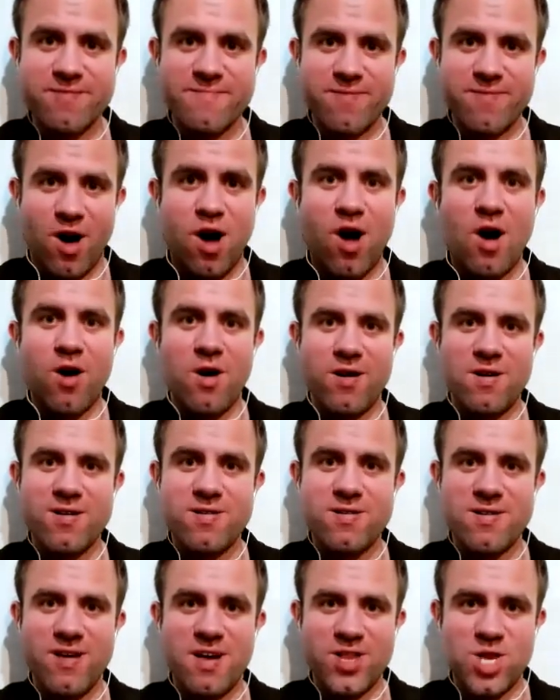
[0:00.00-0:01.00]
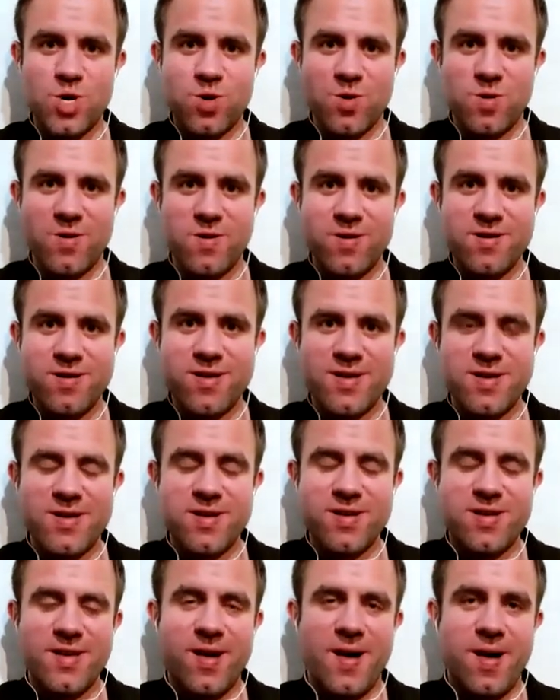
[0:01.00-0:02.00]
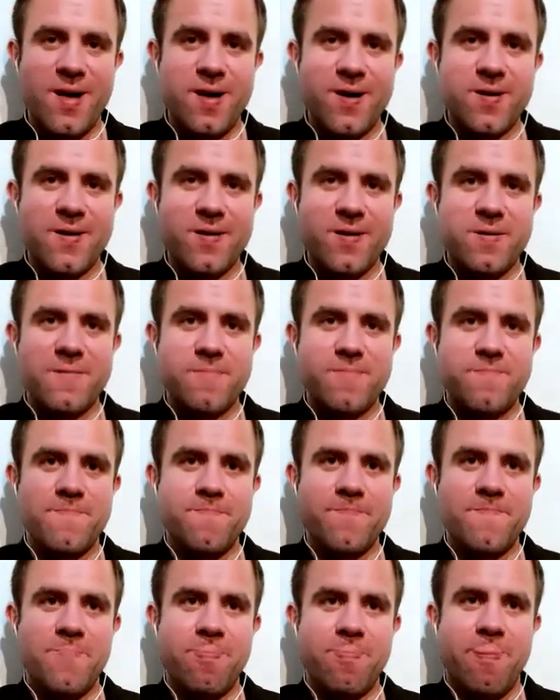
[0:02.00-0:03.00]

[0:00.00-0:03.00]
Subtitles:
are a chore. Um,